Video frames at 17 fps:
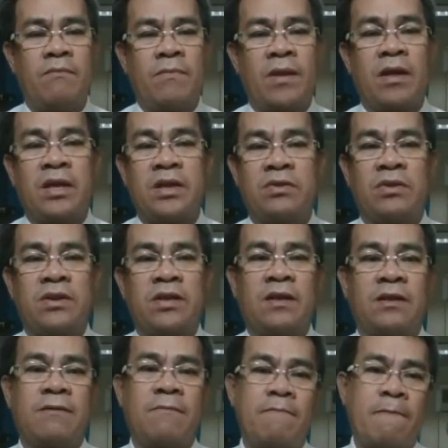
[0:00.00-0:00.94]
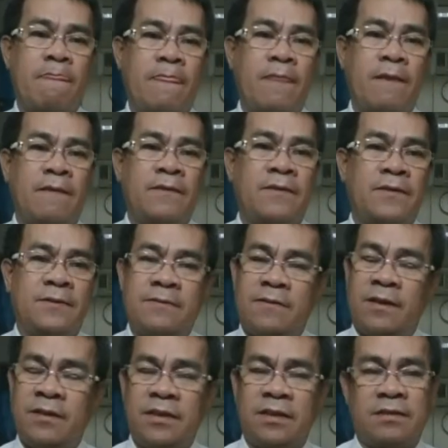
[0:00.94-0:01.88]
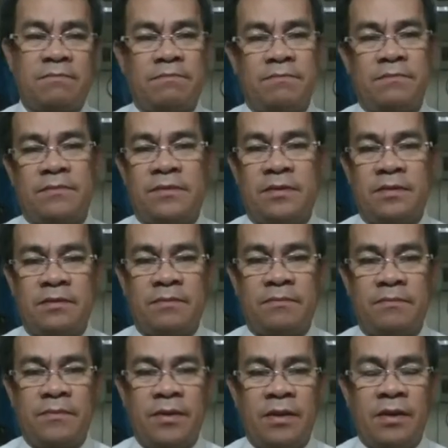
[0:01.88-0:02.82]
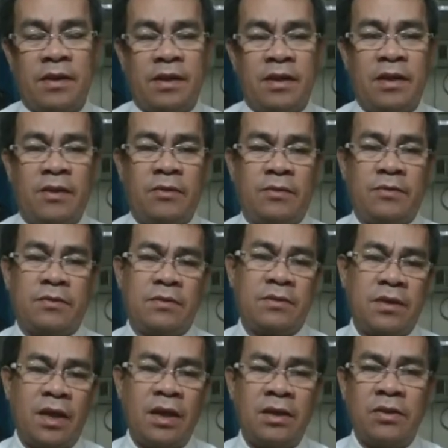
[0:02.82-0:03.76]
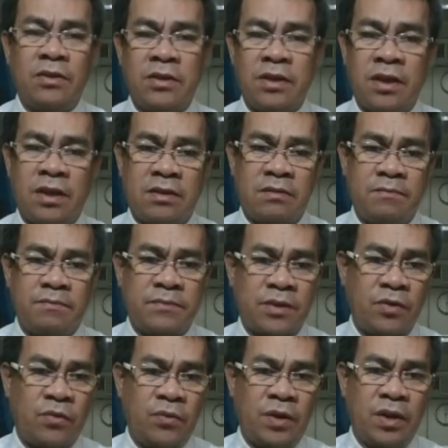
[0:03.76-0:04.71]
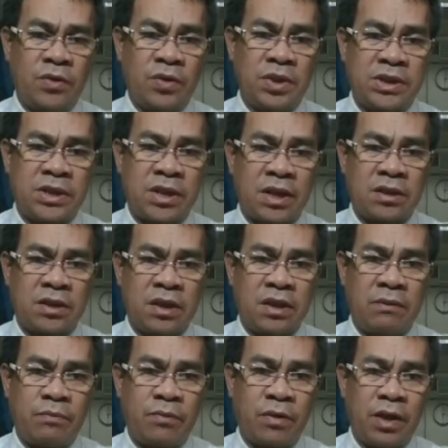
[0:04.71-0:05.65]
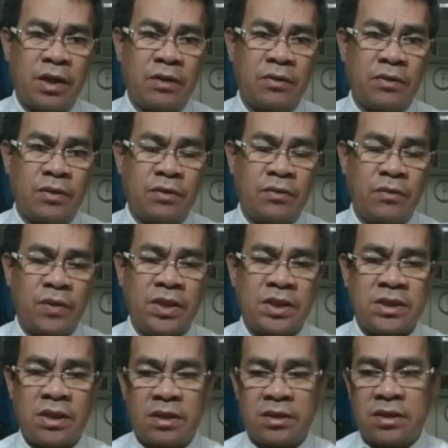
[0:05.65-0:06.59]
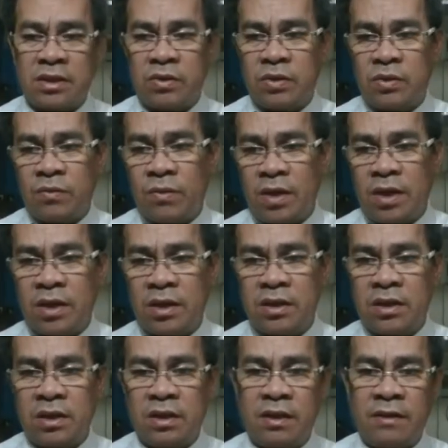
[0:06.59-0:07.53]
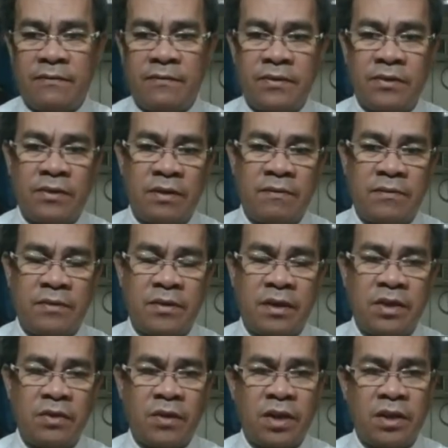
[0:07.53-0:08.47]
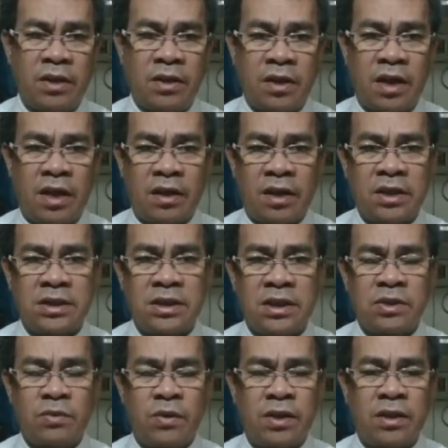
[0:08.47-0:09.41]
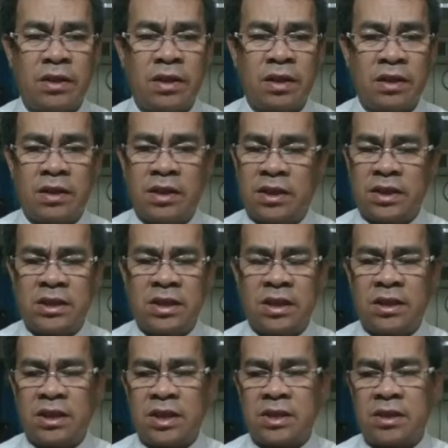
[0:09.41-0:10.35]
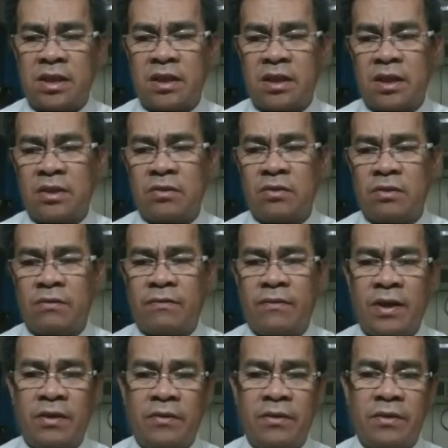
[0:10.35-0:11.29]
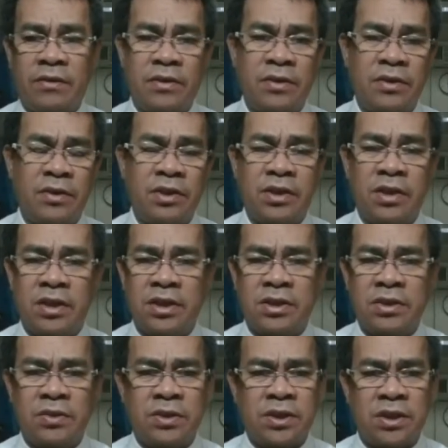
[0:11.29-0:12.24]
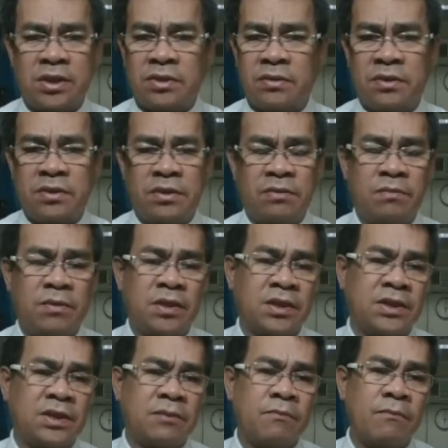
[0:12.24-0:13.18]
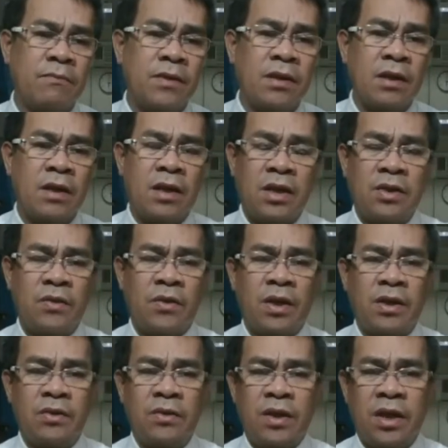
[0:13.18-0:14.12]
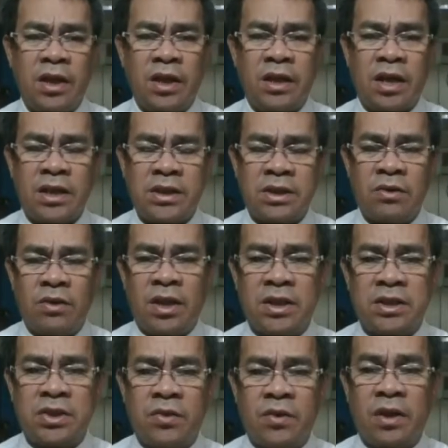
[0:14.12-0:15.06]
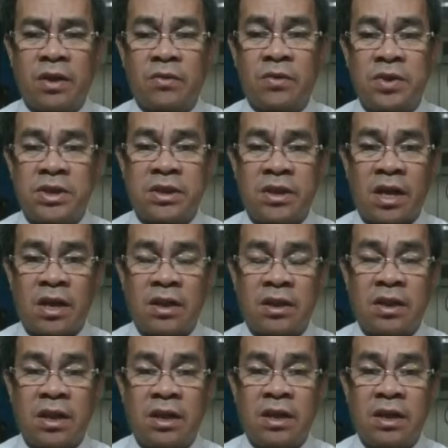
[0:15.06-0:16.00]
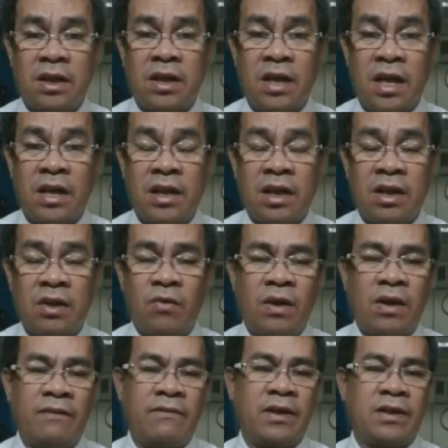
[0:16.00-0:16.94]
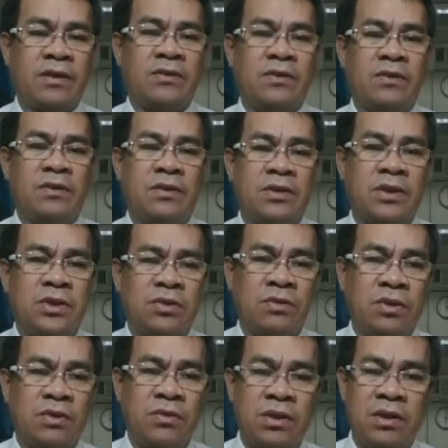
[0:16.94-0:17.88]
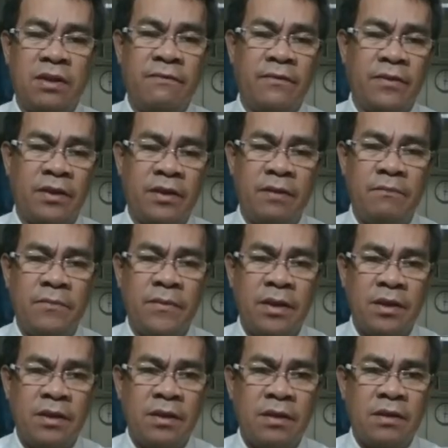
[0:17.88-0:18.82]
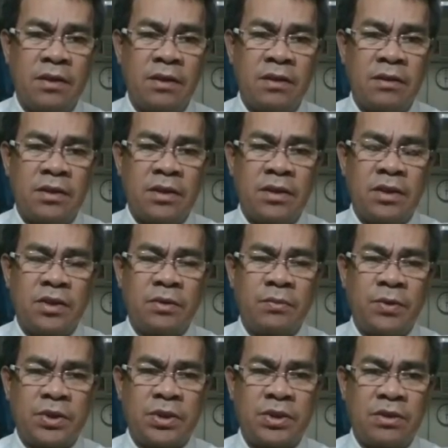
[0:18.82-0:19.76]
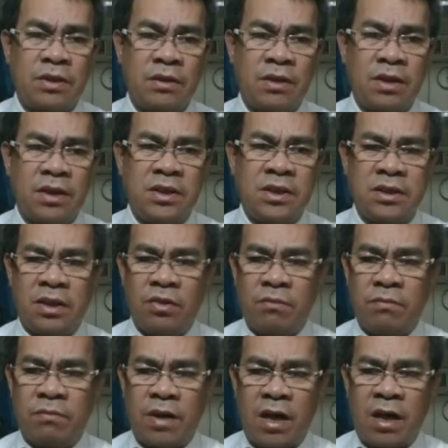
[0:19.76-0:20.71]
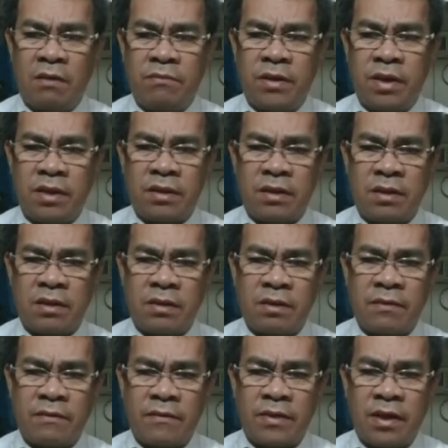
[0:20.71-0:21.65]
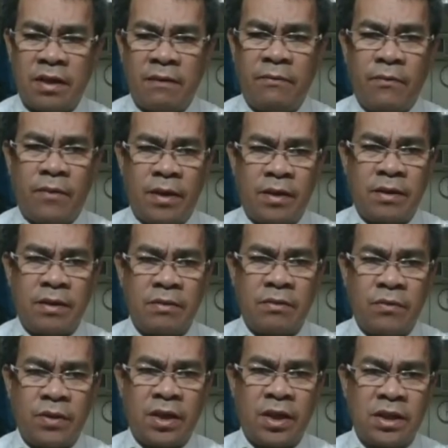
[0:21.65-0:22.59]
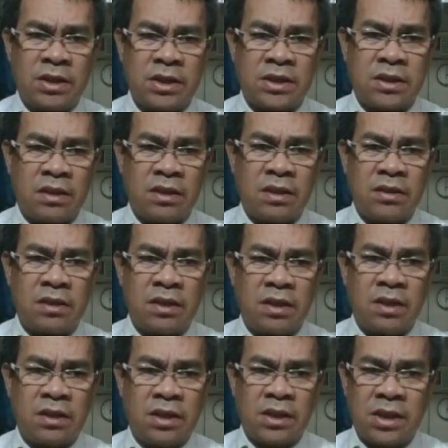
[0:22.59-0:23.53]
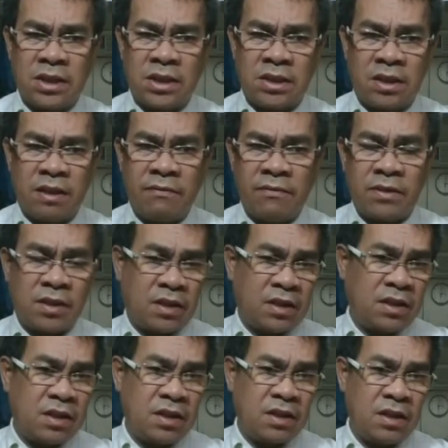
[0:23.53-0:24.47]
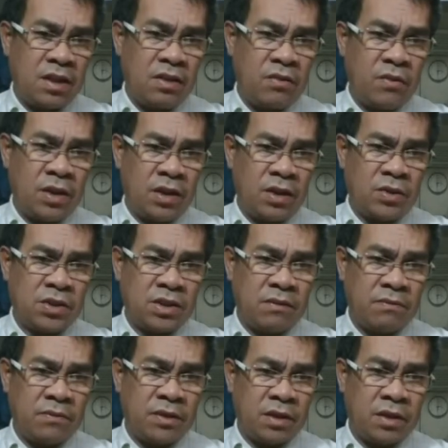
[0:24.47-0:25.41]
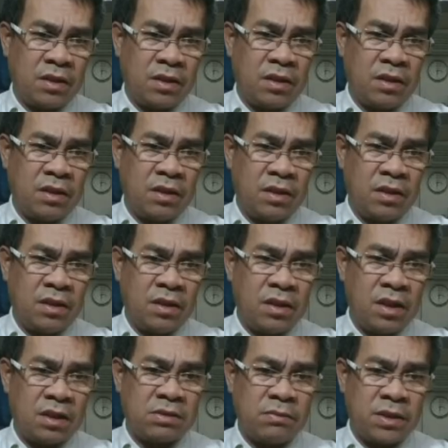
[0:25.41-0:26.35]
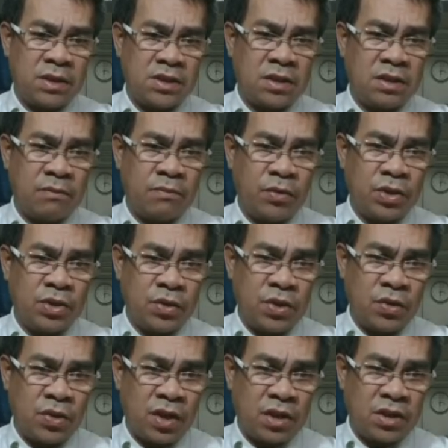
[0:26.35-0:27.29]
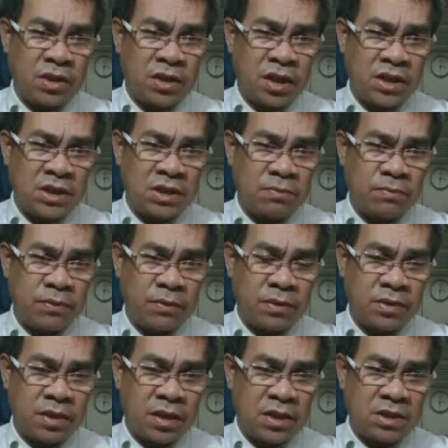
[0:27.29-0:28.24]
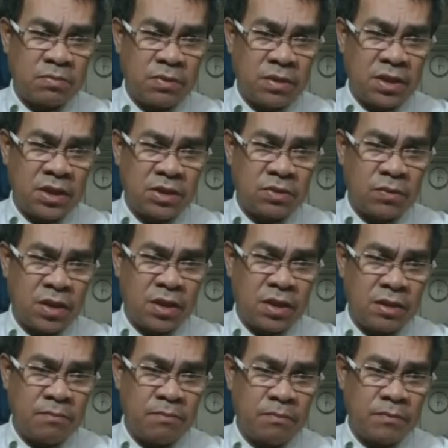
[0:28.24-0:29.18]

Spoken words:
resultant. That's it. Now, take note that we constructed a polygon. We started with 1 and f2, f3. You can rearrange this one. It is not necessary to follow the order. There is no such order base. You can do anything as long you are constructing an equal vector. So, therefore, suppose instead of having f1, we can start at, let us say, f3. I will use f3 as my starting point. So, you can transfer this one,